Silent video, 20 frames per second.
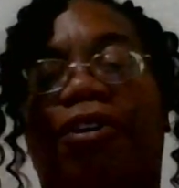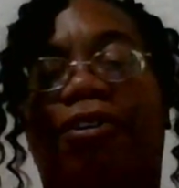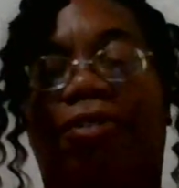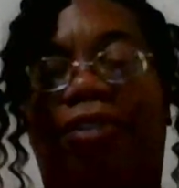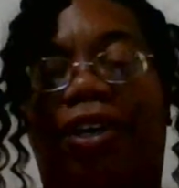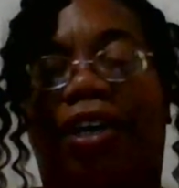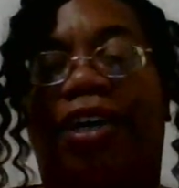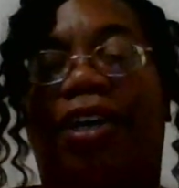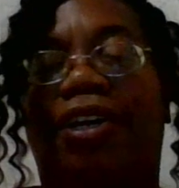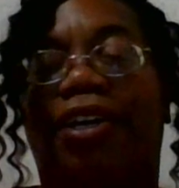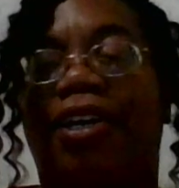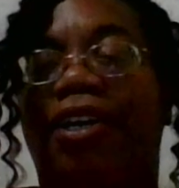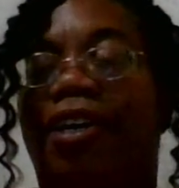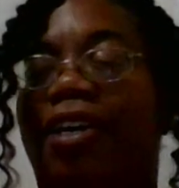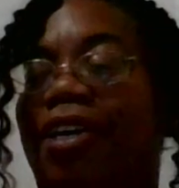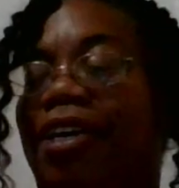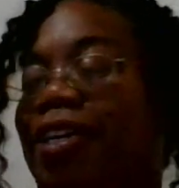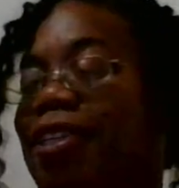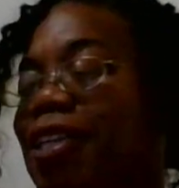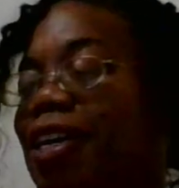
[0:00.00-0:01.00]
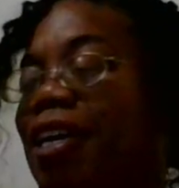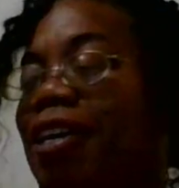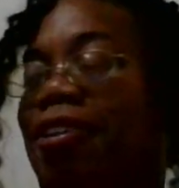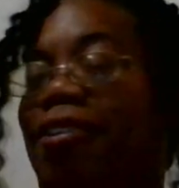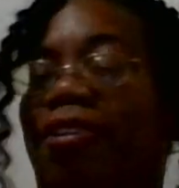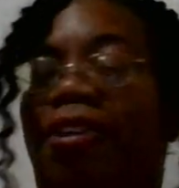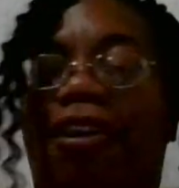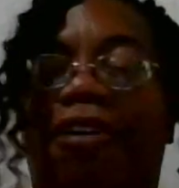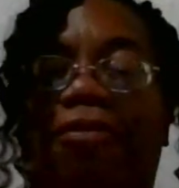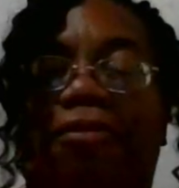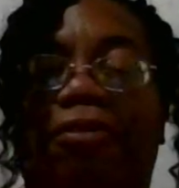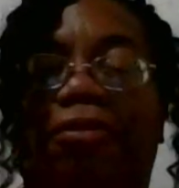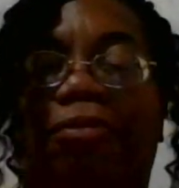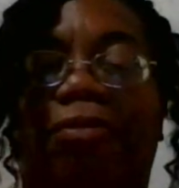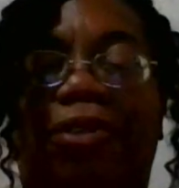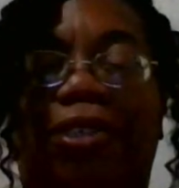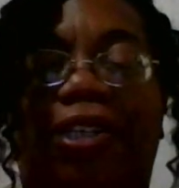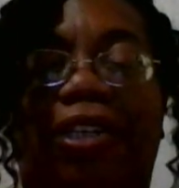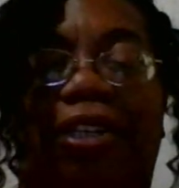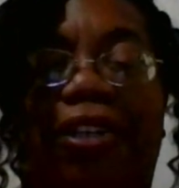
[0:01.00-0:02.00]
Okay, I think Lover
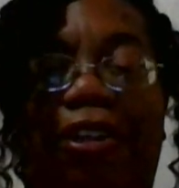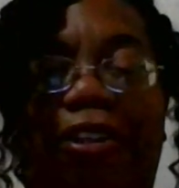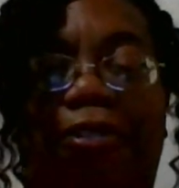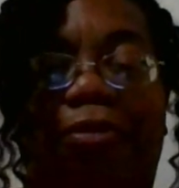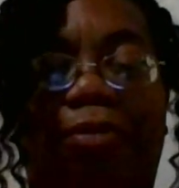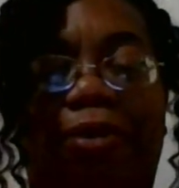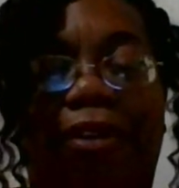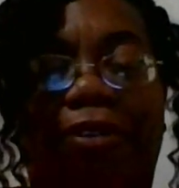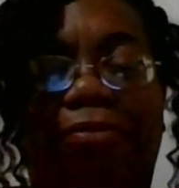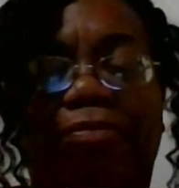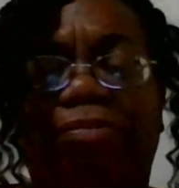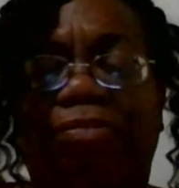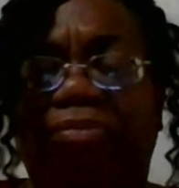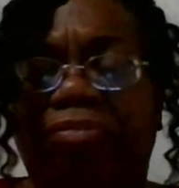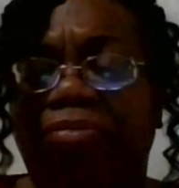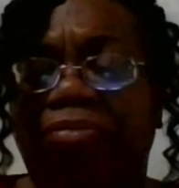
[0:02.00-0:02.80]
was another one.